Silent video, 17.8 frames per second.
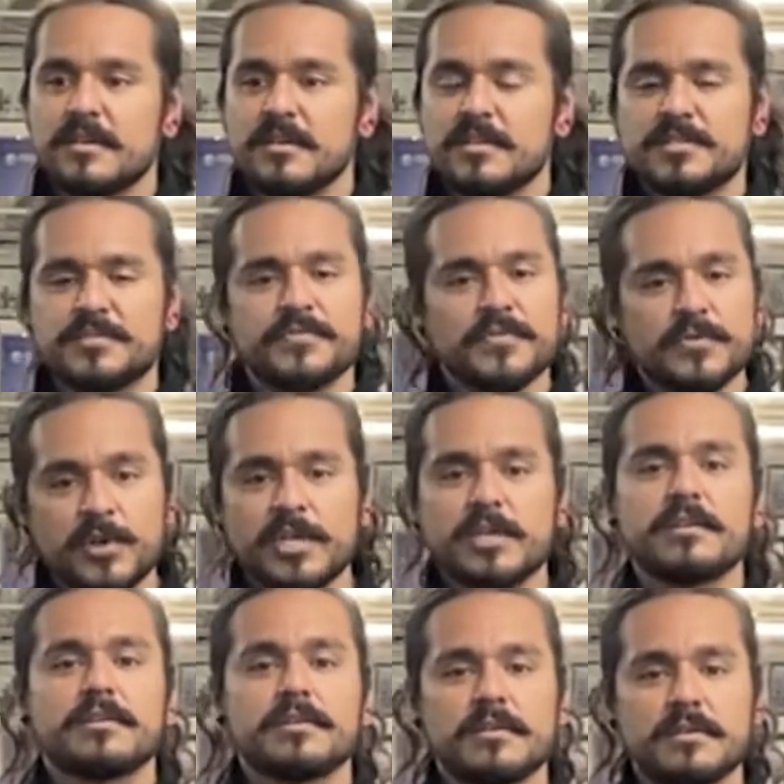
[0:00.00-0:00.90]
is
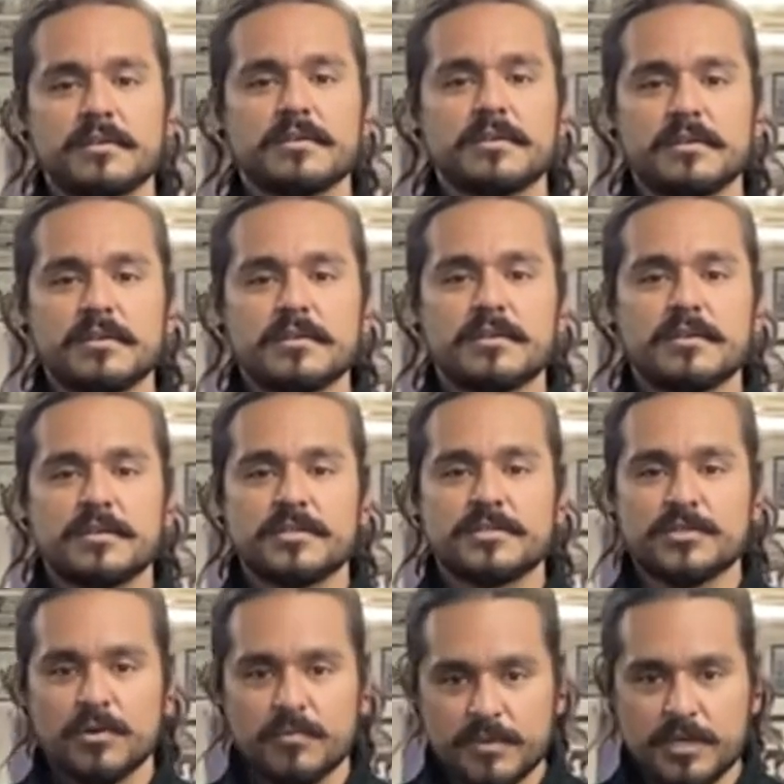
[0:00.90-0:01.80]
free in
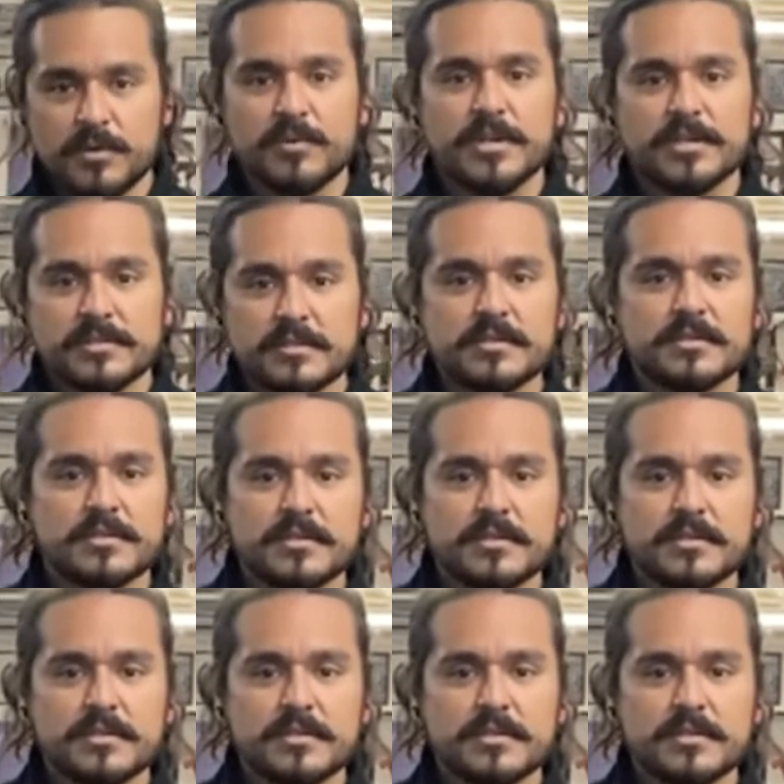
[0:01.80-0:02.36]
so many ways.